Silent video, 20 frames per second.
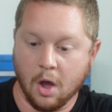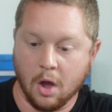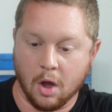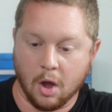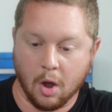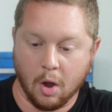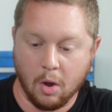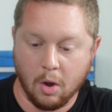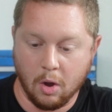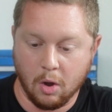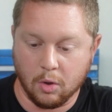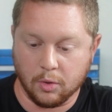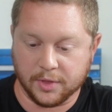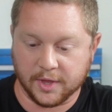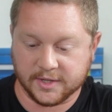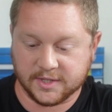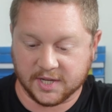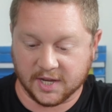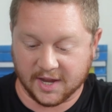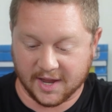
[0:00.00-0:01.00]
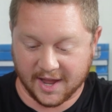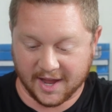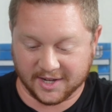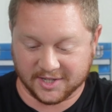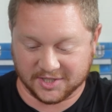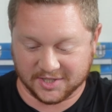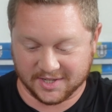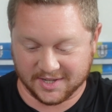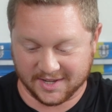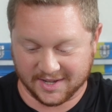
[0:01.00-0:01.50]
Oh, that's
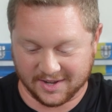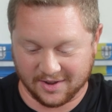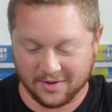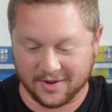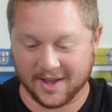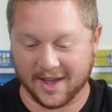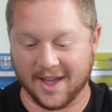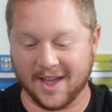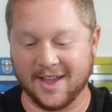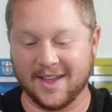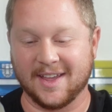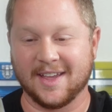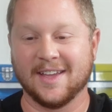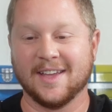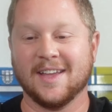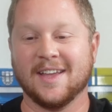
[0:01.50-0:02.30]
actually, okay.